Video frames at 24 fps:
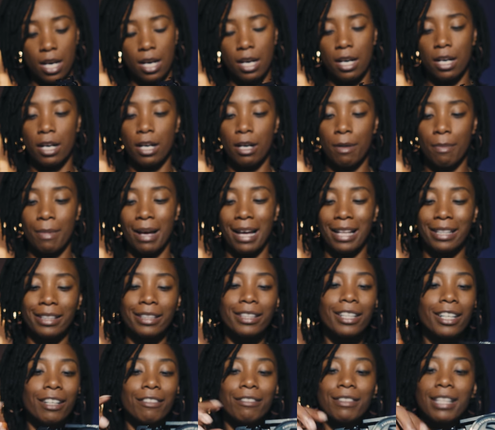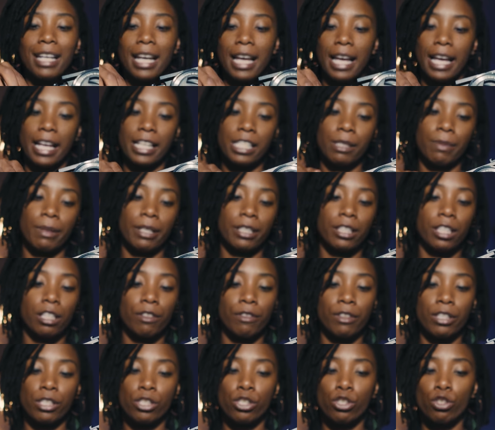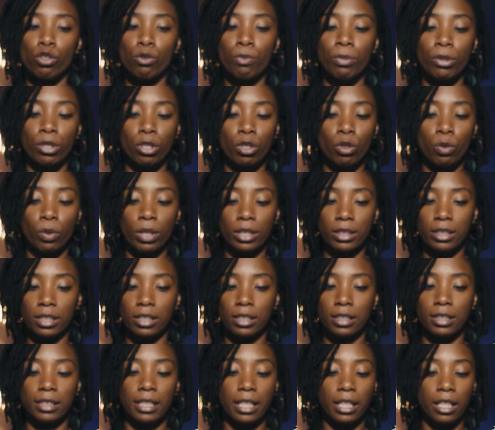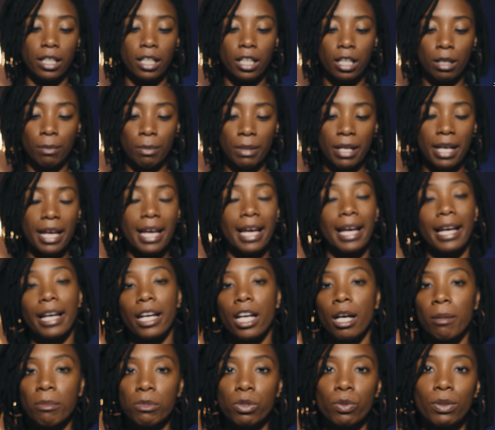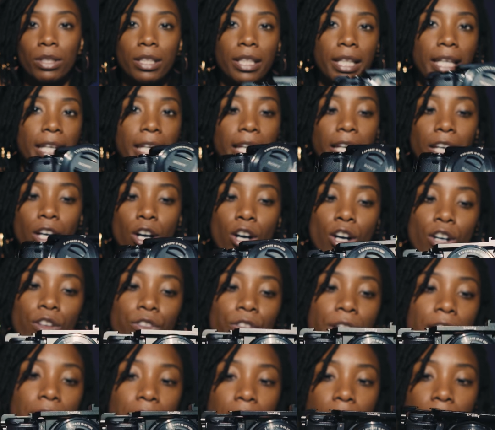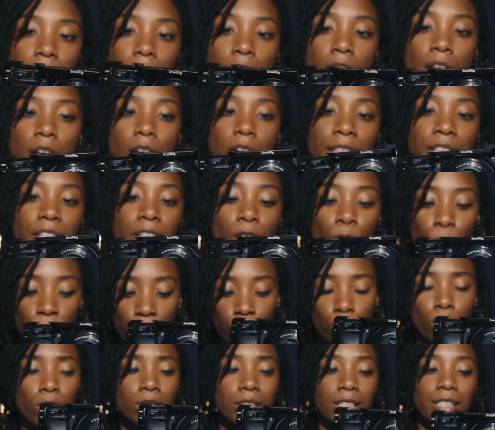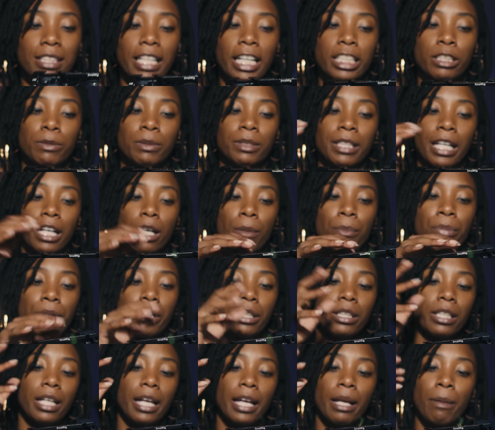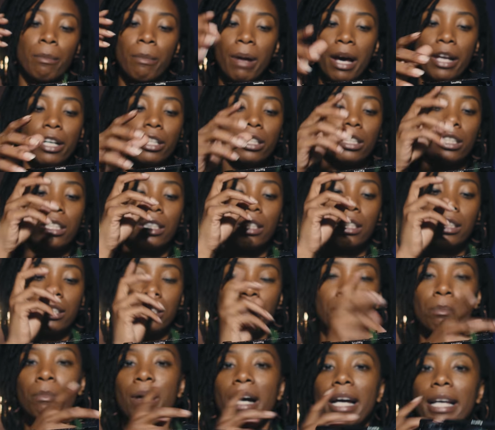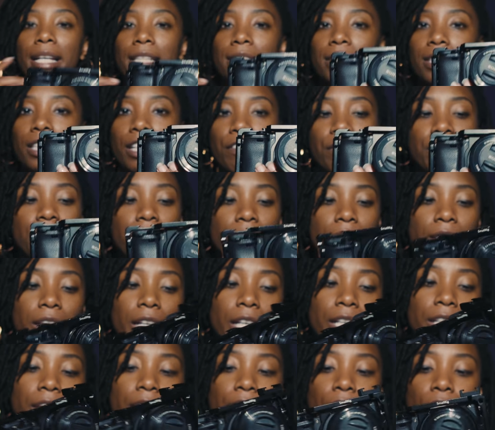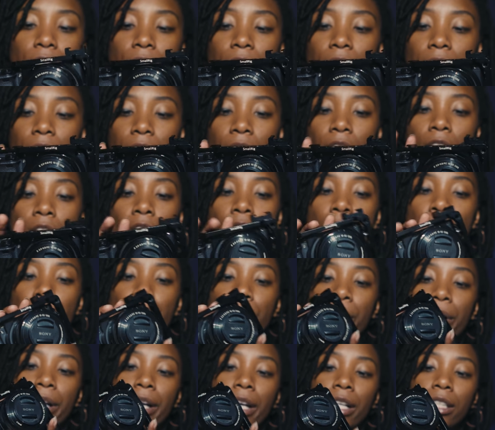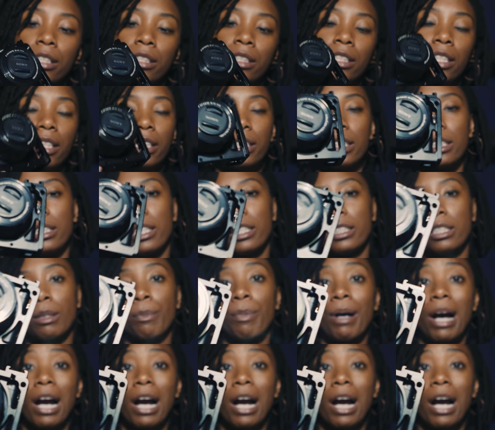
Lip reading: I love that aspect of it. Super quick to set up. It comes with the kit already. And then with those attachments, I can put like monitors and mics and everything that I need on it. But this is a